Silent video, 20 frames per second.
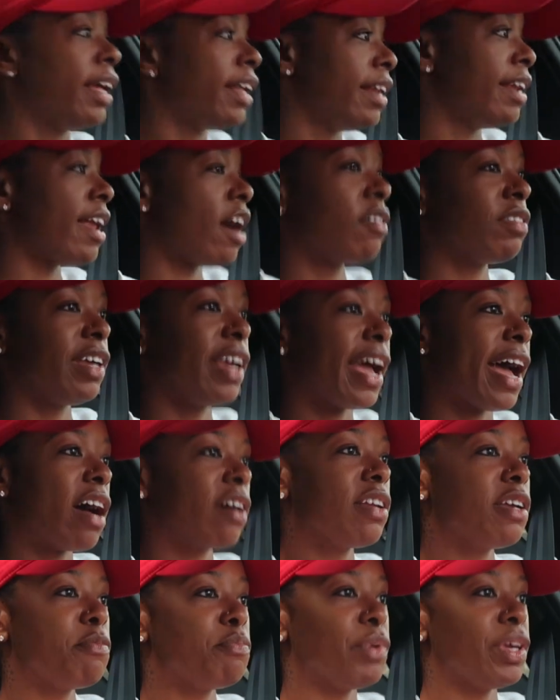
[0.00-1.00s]
Now the
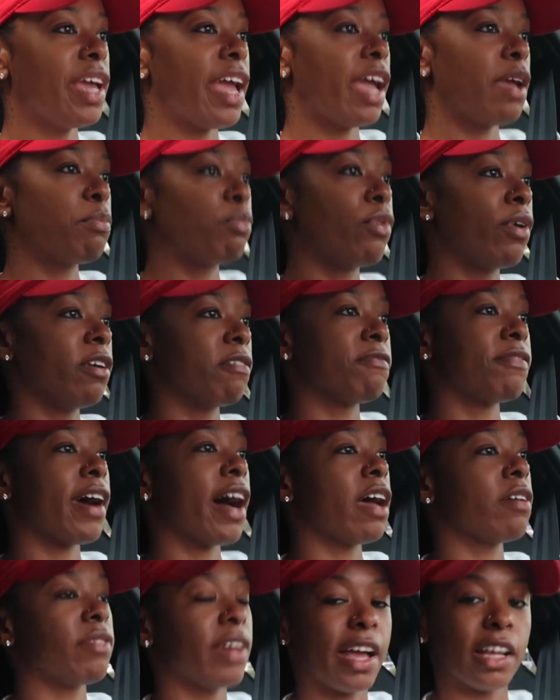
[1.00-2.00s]
Audi
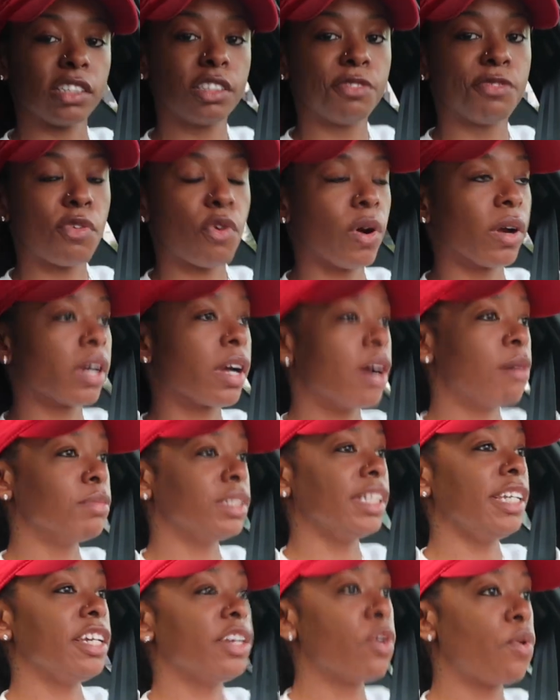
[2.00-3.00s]
B8.5 S4
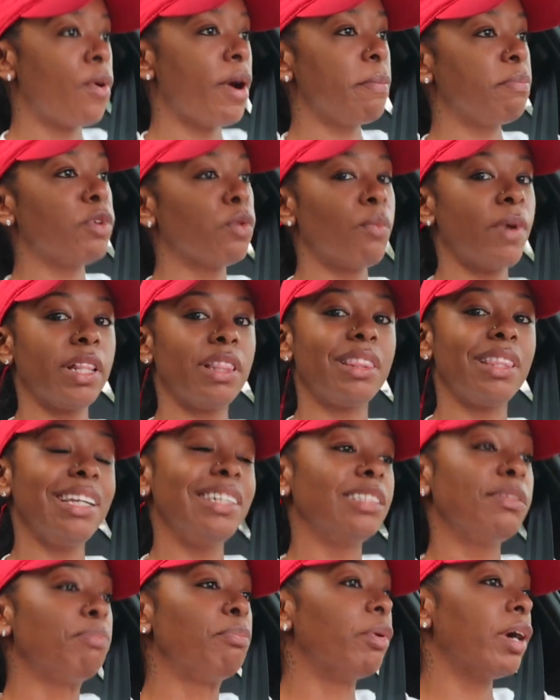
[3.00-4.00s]
comes equipped with
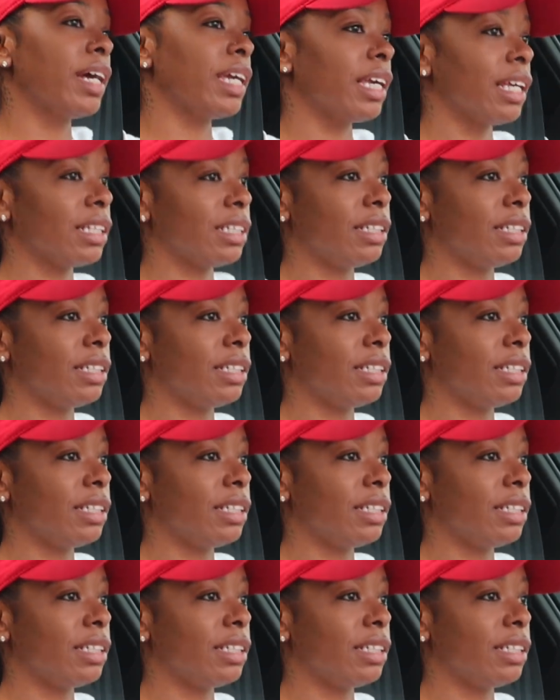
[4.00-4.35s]
these bucket